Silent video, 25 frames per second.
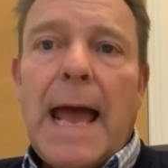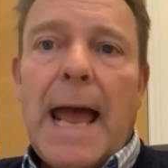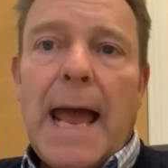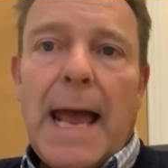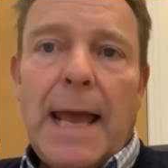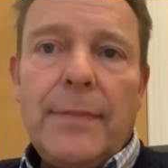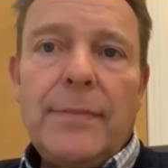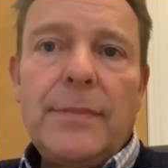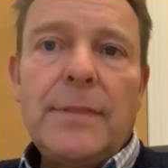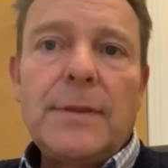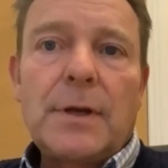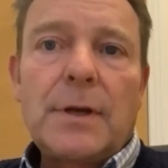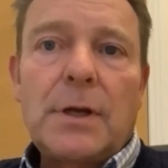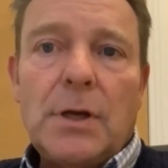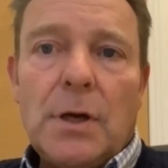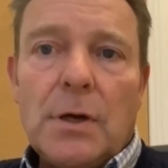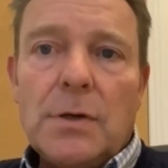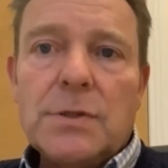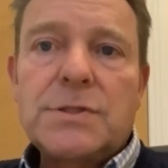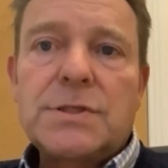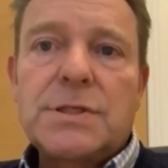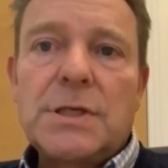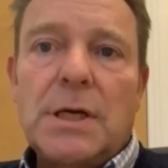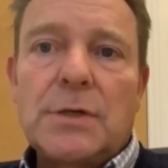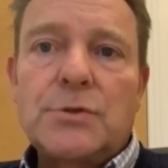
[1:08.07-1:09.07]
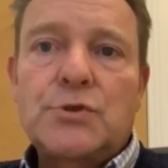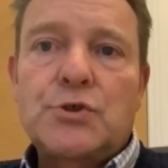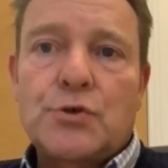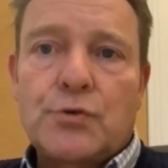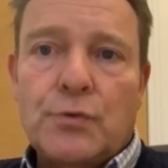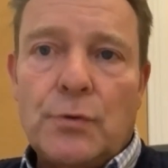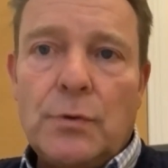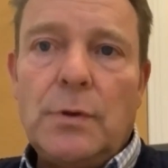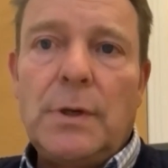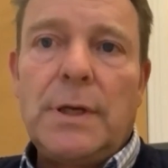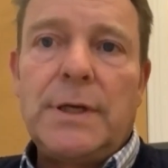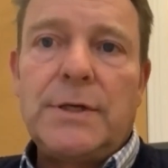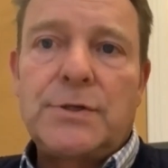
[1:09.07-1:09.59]
And the costs are
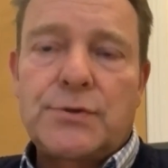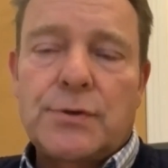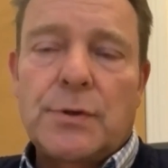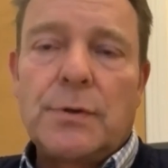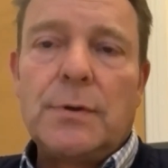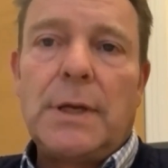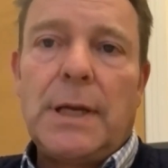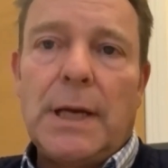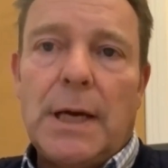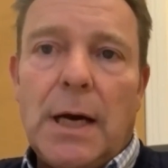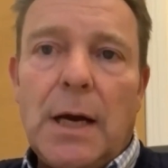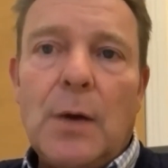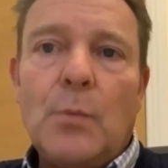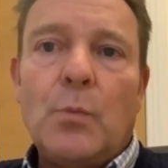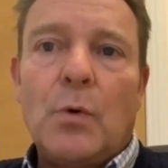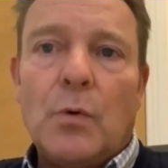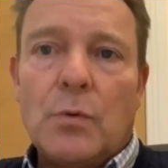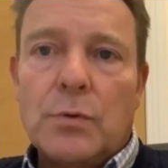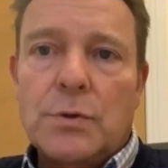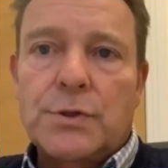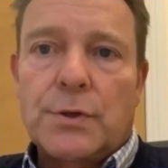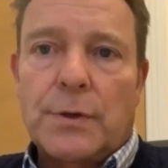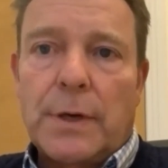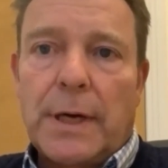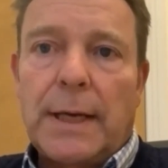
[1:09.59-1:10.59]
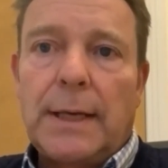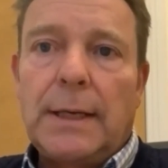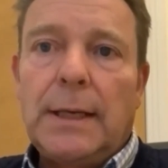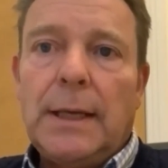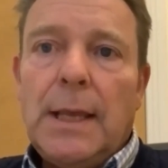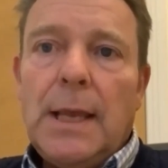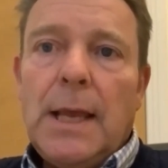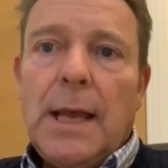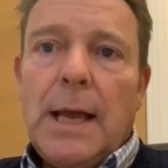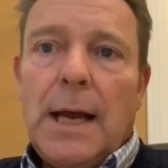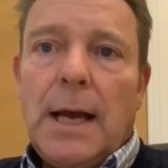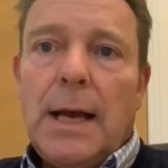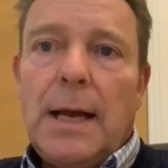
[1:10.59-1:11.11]
truly, truly eye-watering,
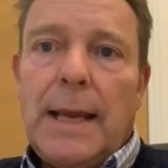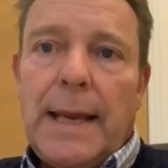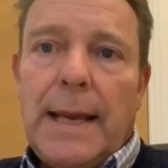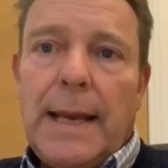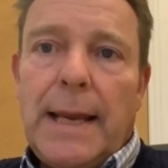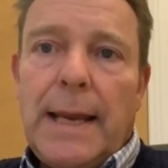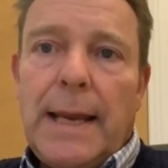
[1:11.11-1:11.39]
uh,